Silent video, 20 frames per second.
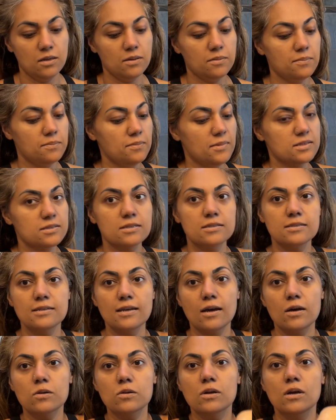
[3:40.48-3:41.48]
melt it
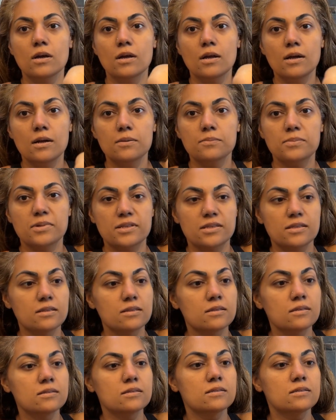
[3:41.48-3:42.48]
down. But
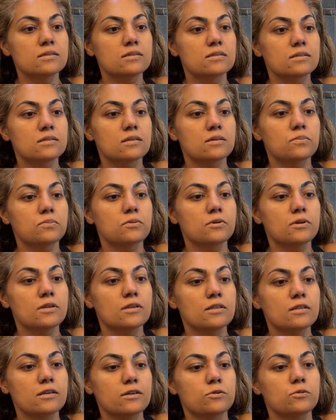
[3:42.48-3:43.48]
this is pretty
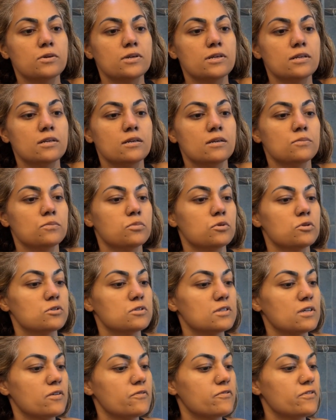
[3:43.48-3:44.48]
liquid and
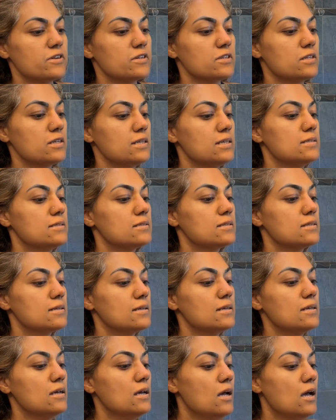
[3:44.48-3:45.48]
pours out fairly
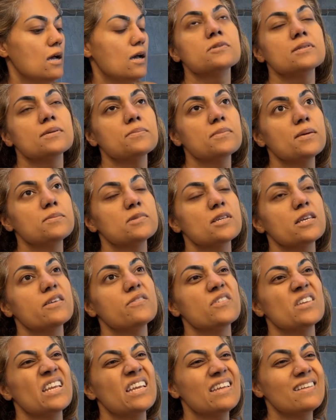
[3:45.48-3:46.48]
easily. Sometimes I
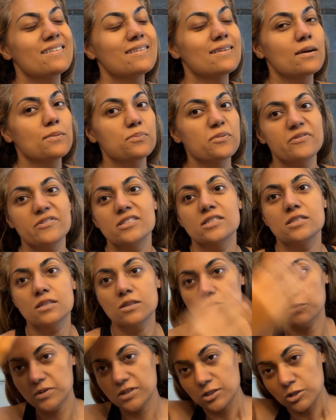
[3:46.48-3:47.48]
even heat it up if it's in
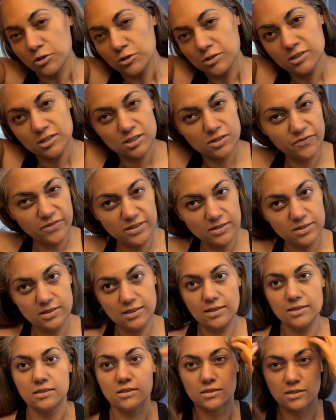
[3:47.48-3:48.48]
the winter. It just feels
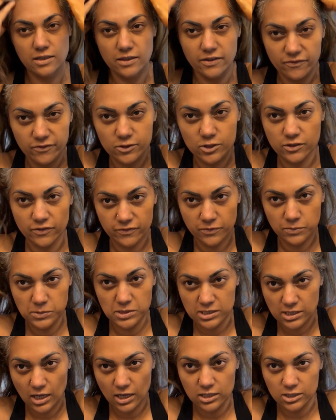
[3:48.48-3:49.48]
nice to give yourself a
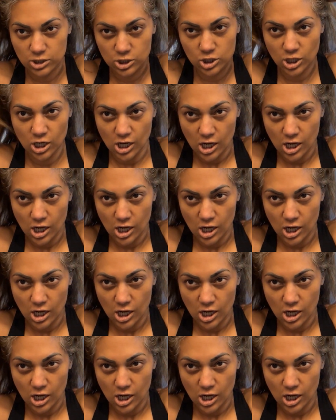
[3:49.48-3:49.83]
massage